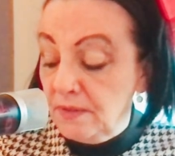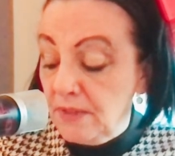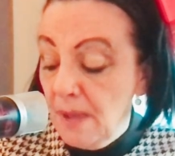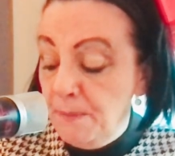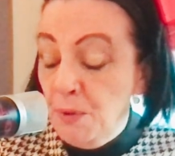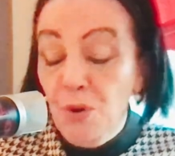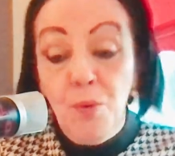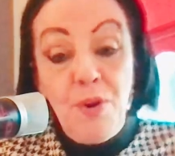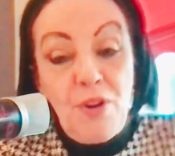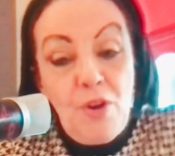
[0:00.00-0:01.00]
A book
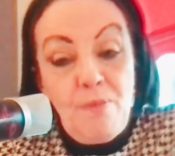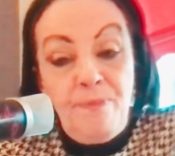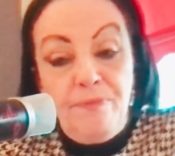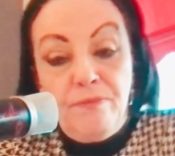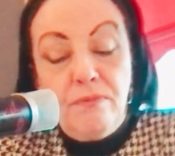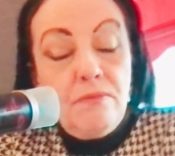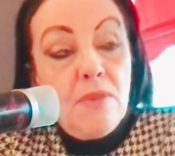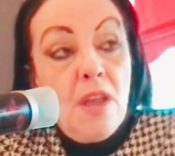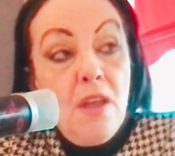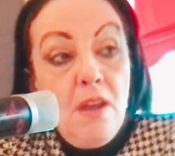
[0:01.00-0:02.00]
will come.
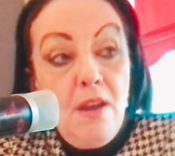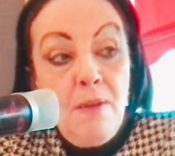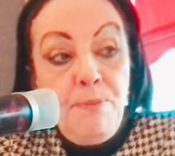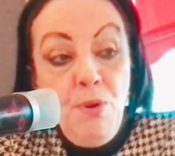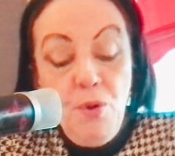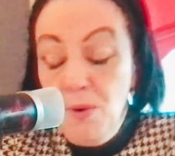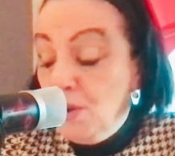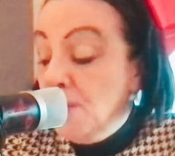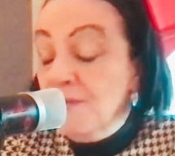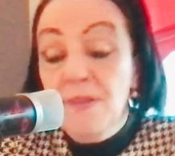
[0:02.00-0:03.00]
A book will
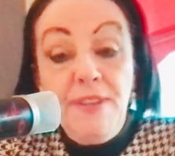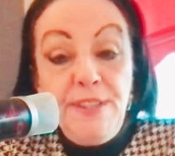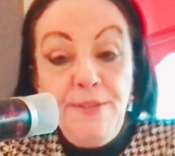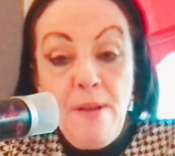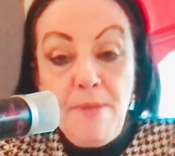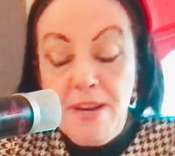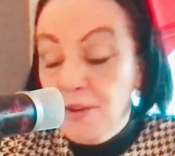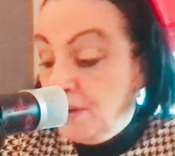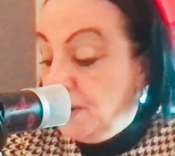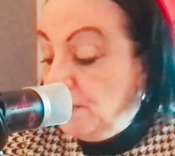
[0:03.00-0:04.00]
come from this family, and I
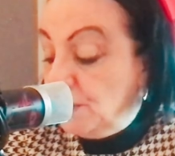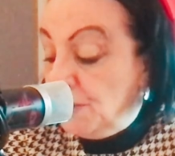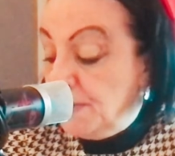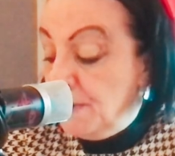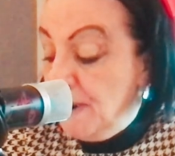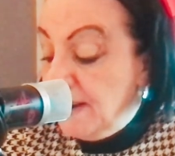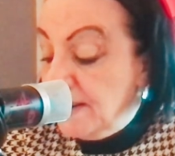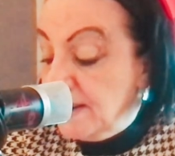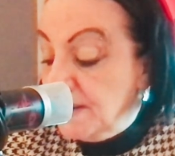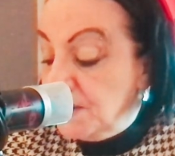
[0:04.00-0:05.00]
don't know who's going to be
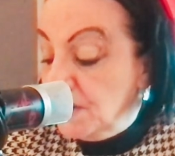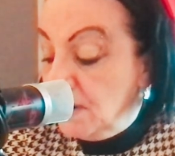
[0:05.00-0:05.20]
writing it.